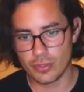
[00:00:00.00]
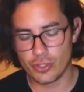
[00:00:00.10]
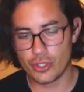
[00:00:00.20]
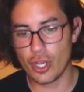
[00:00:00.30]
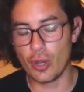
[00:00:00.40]

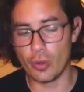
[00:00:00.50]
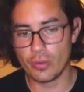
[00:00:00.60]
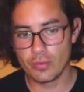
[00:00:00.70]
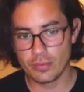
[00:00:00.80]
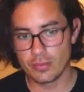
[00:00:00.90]

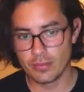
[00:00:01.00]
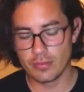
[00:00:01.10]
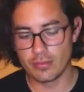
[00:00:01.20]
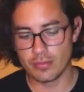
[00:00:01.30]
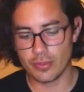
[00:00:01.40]
show
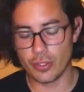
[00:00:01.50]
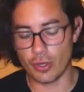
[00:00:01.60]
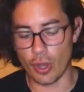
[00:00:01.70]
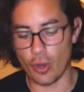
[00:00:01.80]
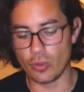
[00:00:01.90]

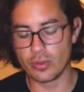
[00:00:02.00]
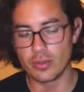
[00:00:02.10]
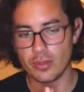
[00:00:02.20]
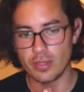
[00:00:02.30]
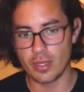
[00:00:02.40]
your
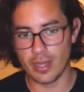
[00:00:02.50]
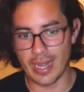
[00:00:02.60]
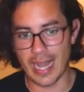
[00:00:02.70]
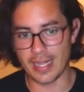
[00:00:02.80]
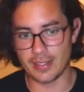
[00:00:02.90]
own
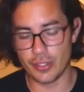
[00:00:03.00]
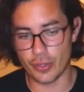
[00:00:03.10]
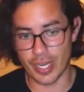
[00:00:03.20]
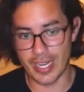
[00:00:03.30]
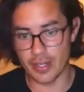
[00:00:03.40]
lights,
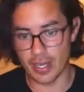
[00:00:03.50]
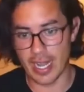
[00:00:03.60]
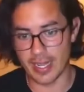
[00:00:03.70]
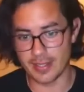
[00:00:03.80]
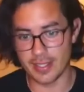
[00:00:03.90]
your inner
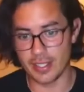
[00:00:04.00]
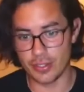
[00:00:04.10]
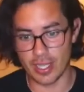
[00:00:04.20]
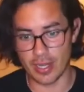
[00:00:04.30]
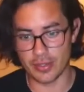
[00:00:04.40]
lights,
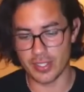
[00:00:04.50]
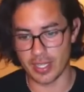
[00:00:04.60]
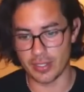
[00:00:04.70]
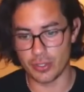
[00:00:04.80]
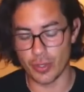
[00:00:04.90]
into the
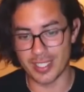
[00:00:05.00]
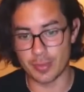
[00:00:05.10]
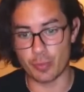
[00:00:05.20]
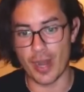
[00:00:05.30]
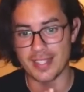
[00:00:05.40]
outside, to
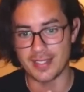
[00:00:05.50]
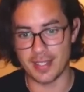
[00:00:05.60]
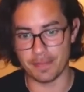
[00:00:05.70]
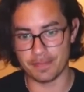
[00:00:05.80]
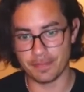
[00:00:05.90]
express
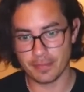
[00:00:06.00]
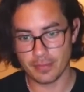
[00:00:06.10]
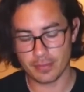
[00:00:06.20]
them.